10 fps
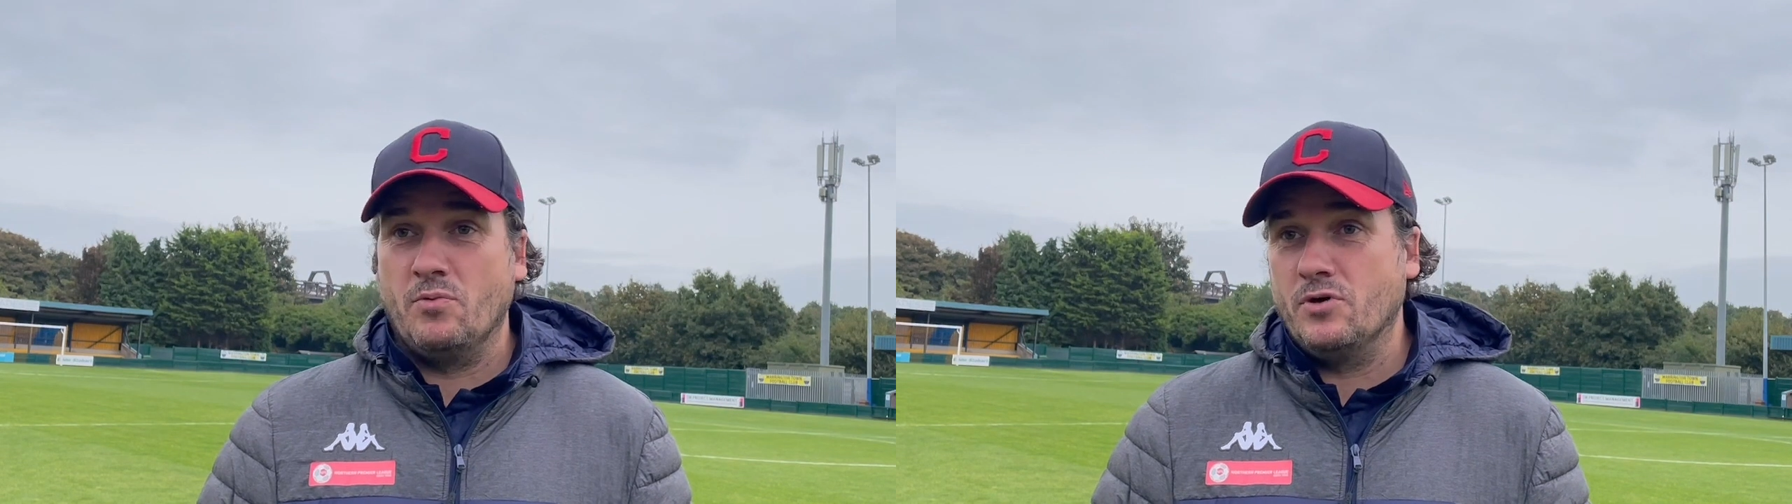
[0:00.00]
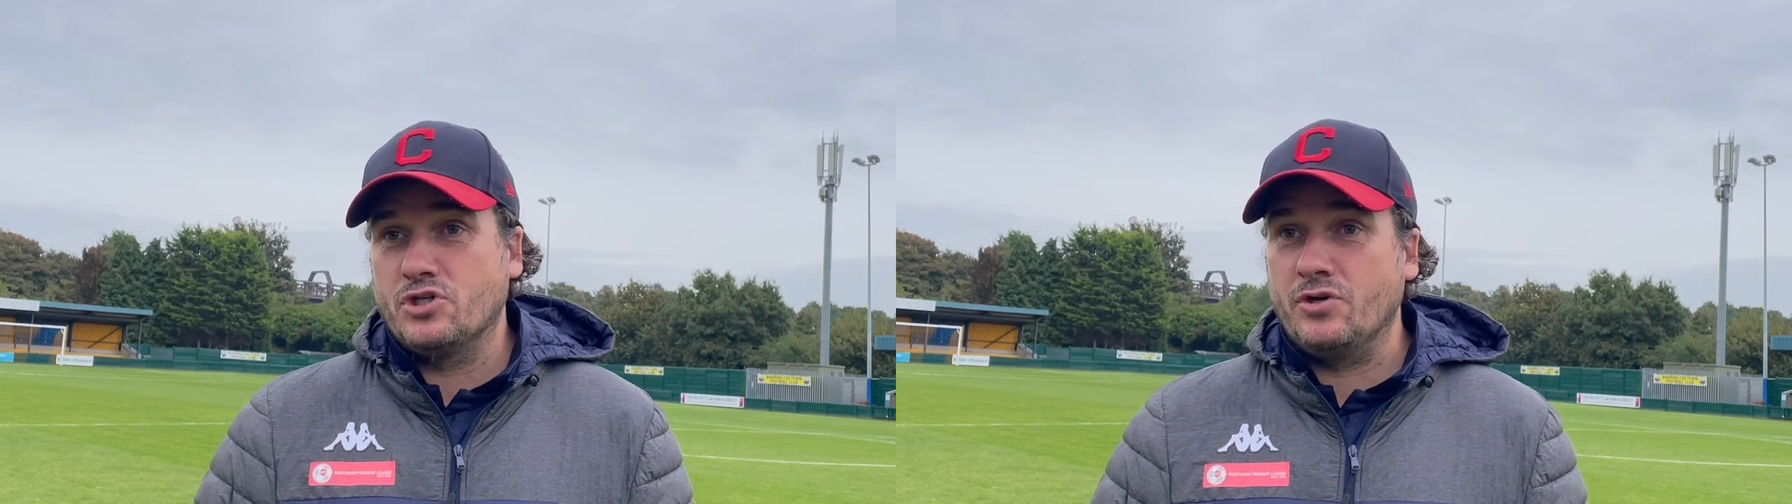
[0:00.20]
we're
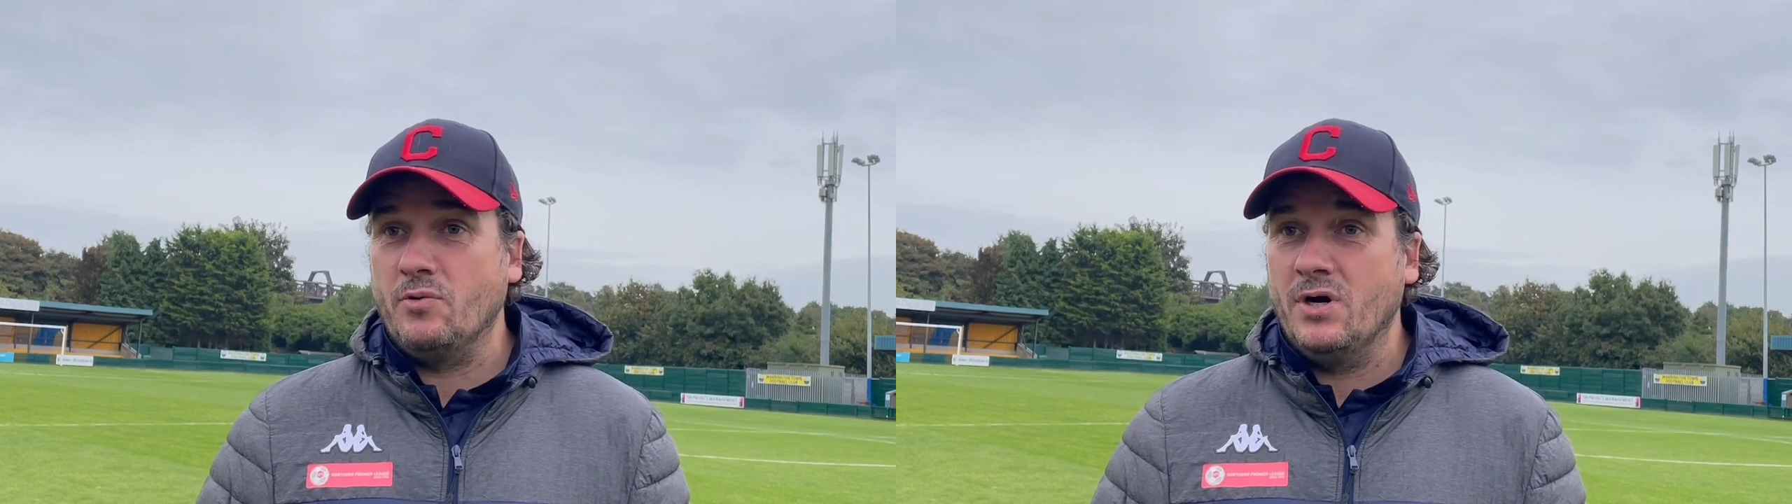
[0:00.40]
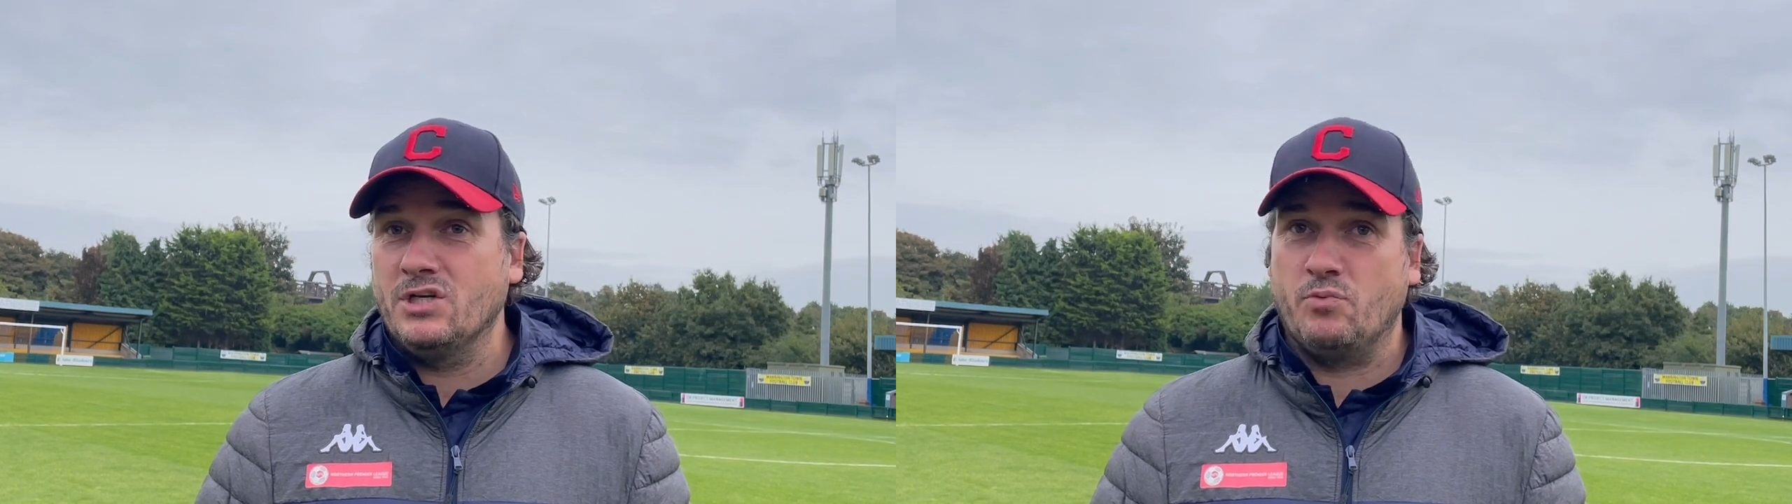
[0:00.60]
more
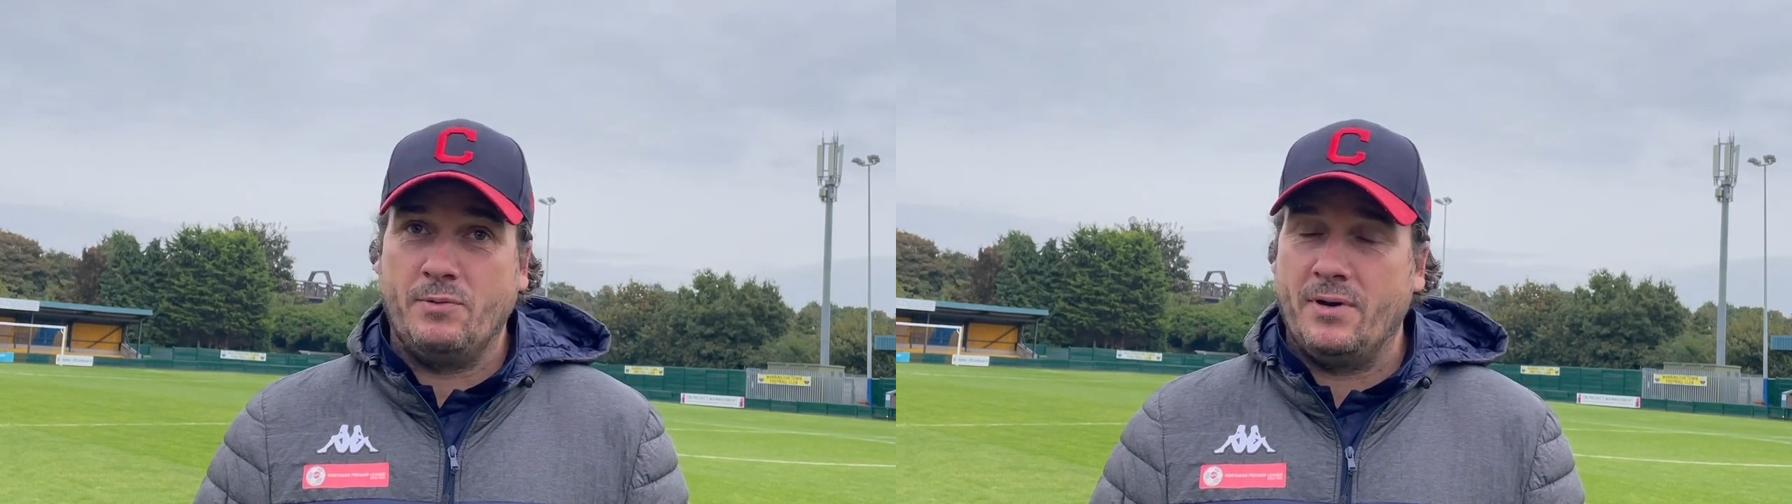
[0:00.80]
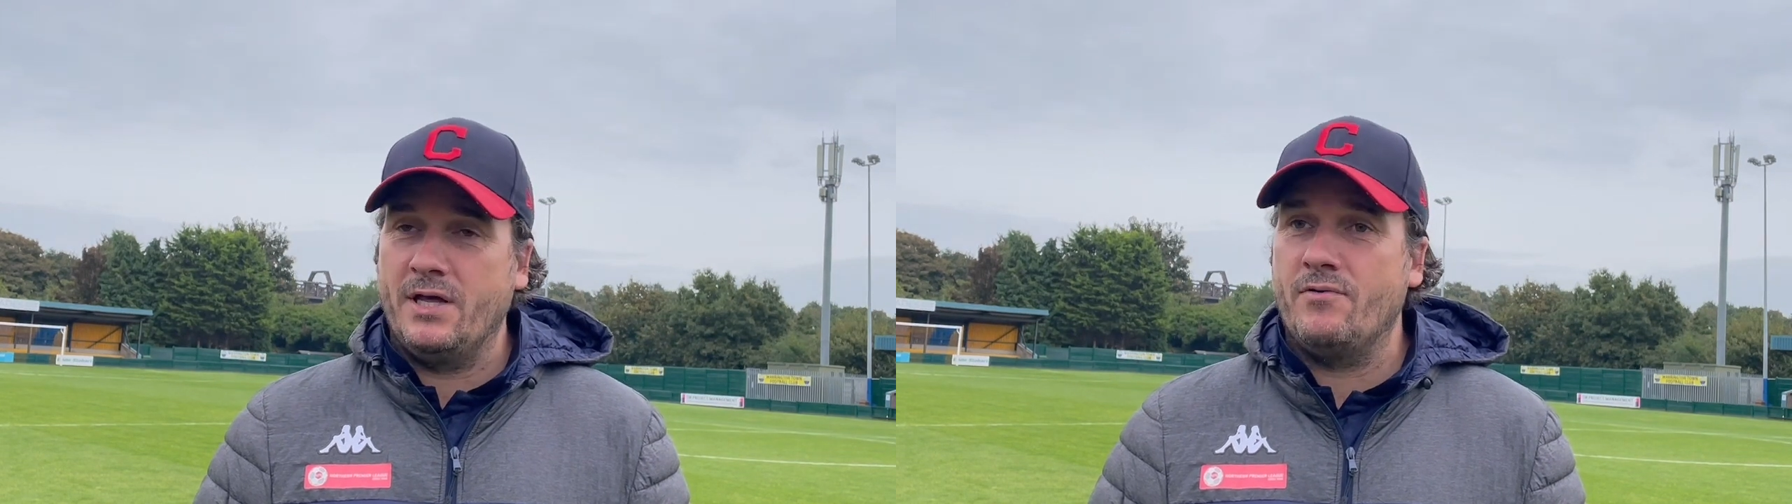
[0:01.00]
streetwise, we
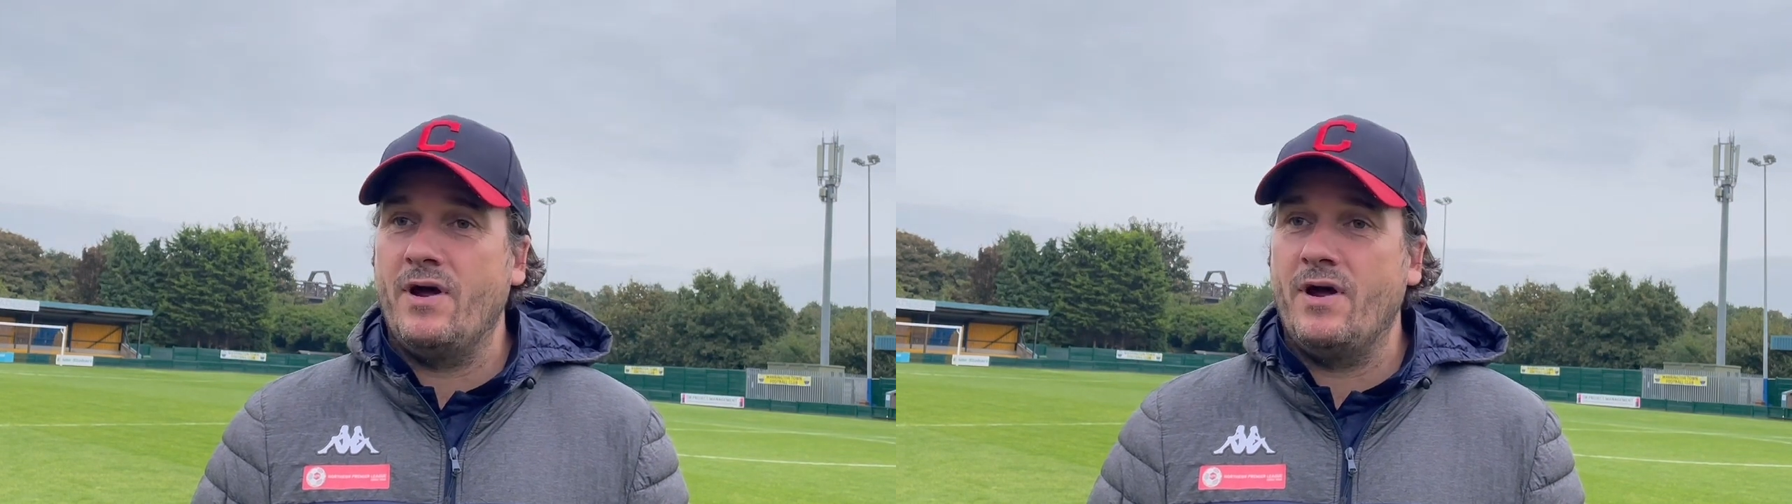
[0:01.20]
play the